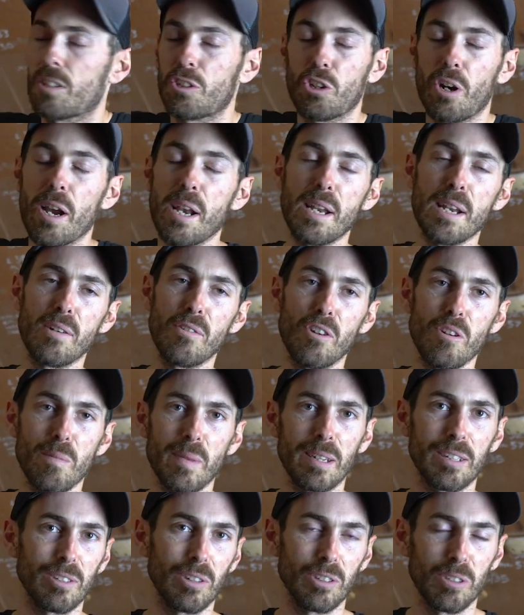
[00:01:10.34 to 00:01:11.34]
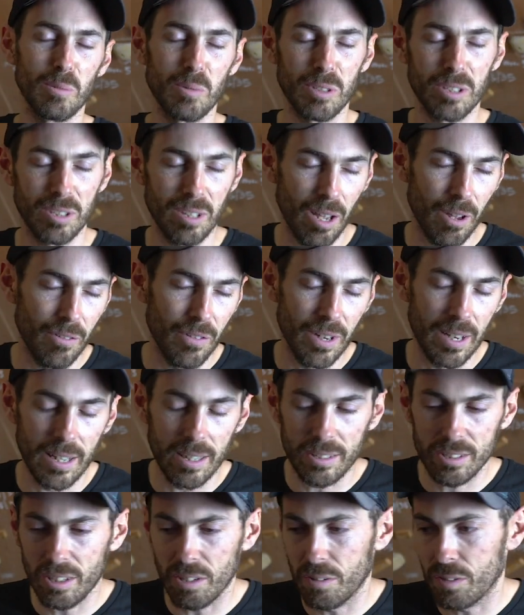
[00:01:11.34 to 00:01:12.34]
a training room and it's got some stuff in
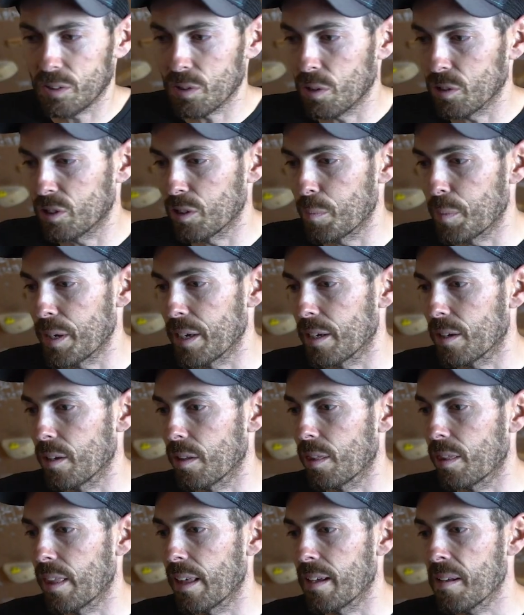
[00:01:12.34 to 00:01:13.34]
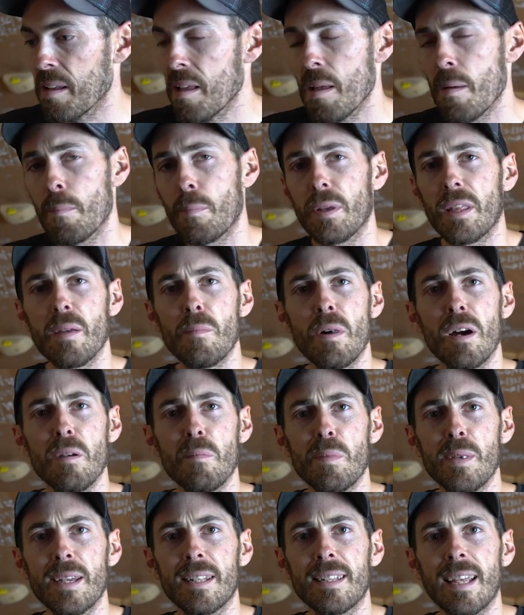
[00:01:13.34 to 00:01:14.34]
it, so it's got to be a good thing. But there
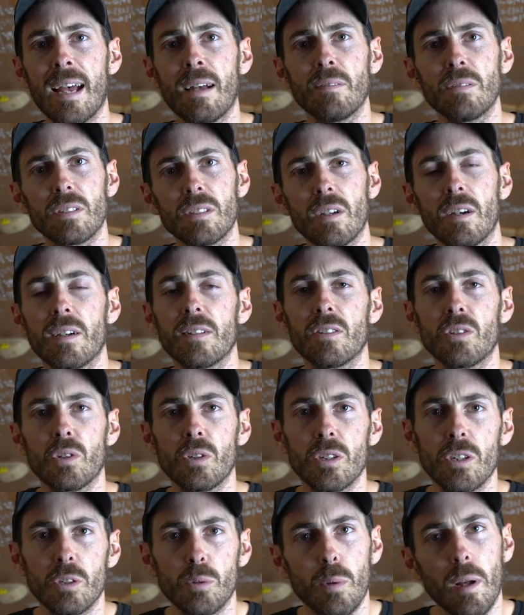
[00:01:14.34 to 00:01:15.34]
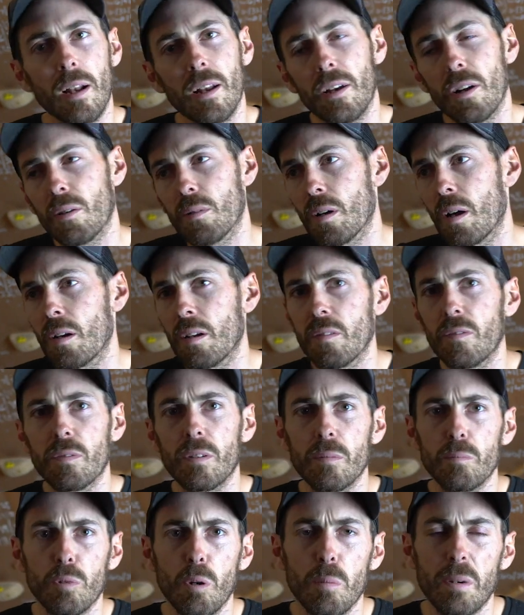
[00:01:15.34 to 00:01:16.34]
might be a downside to it as well, and I'll kind of
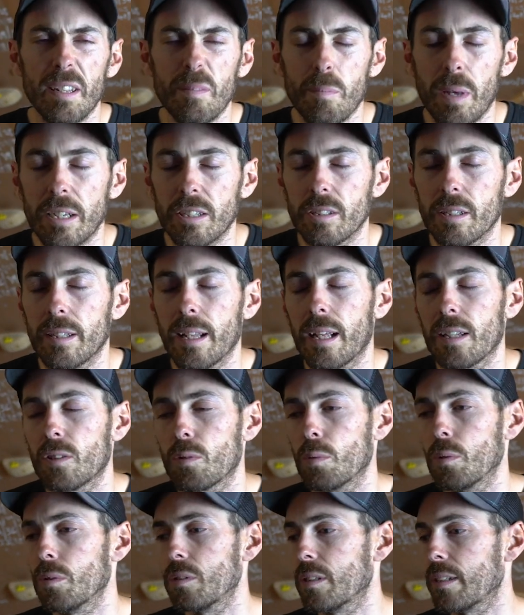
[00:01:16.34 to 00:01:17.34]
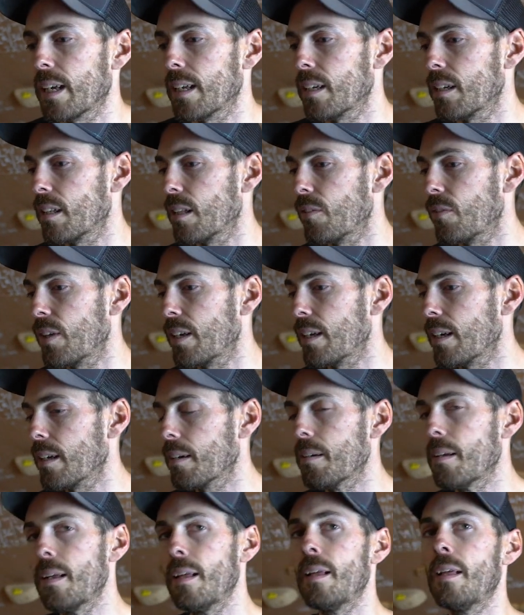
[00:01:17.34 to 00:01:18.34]
probably mention that towards the end of the video.